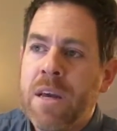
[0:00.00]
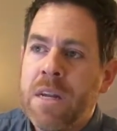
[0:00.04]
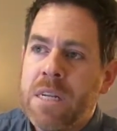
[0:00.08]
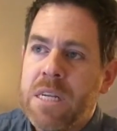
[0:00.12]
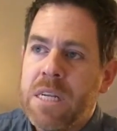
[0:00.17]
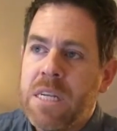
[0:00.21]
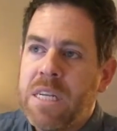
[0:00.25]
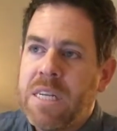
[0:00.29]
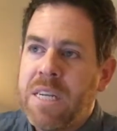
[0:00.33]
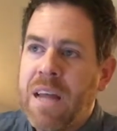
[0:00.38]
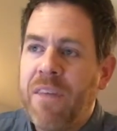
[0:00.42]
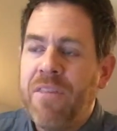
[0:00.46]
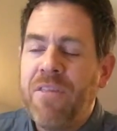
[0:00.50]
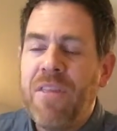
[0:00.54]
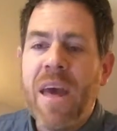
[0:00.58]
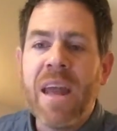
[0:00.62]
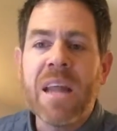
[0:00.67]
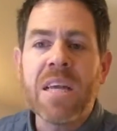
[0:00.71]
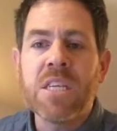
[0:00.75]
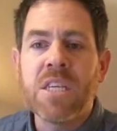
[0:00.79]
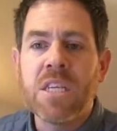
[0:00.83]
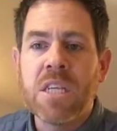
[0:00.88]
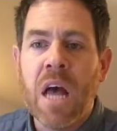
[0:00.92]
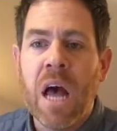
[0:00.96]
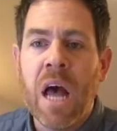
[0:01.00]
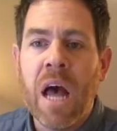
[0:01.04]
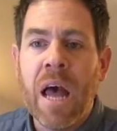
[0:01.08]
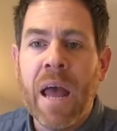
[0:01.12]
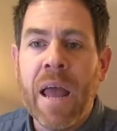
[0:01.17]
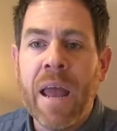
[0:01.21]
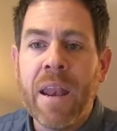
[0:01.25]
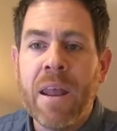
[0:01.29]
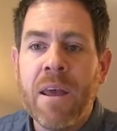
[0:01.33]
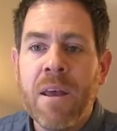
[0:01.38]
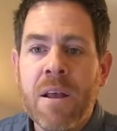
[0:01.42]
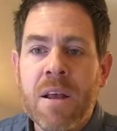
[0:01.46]
to set that
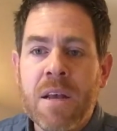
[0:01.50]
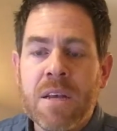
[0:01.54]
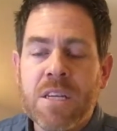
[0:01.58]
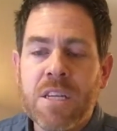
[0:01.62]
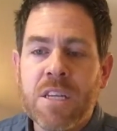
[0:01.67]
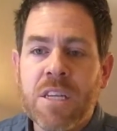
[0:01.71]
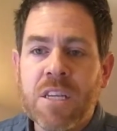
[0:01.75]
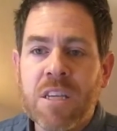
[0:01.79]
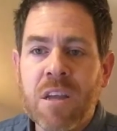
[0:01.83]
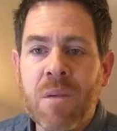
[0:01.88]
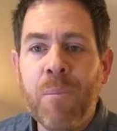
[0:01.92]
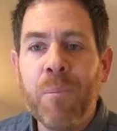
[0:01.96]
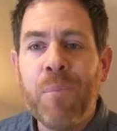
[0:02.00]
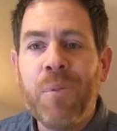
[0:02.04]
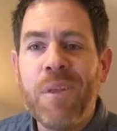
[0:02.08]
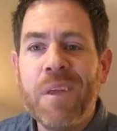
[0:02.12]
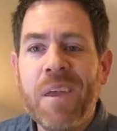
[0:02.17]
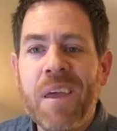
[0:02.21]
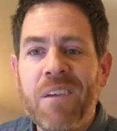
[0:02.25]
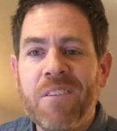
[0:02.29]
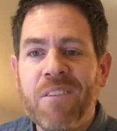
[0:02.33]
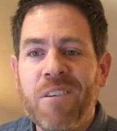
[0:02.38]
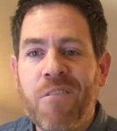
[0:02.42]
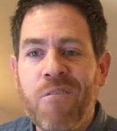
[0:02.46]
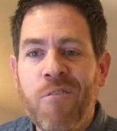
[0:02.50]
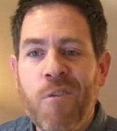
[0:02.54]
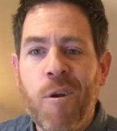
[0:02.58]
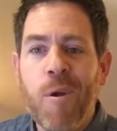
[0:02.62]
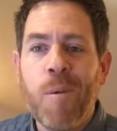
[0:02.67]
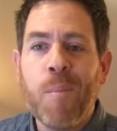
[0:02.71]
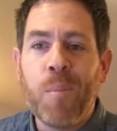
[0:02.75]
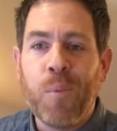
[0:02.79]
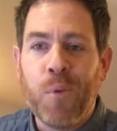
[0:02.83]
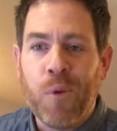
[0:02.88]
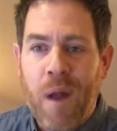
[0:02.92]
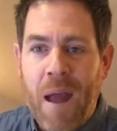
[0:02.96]
aside simply as a
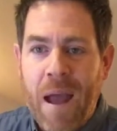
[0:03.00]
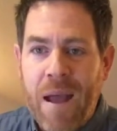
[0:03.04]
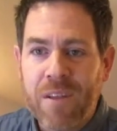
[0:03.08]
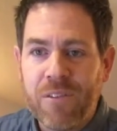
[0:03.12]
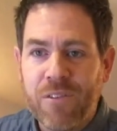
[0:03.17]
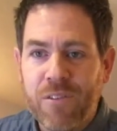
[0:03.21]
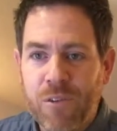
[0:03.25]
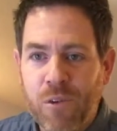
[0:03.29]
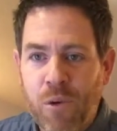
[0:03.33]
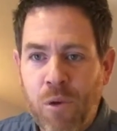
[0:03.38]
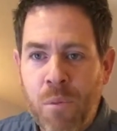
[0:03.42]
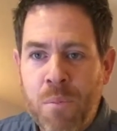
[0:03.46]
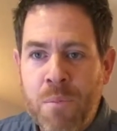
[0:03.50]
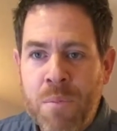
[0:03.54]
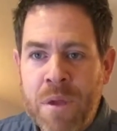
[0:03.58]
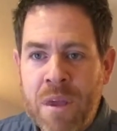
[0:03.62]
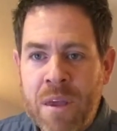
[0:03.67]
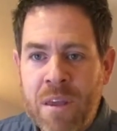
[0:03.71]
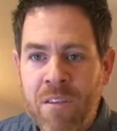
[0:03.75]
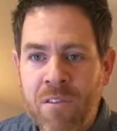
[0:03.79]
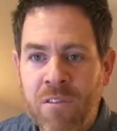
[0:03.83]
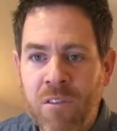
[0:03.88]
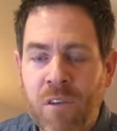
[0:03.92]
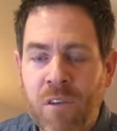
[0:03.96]
very practical means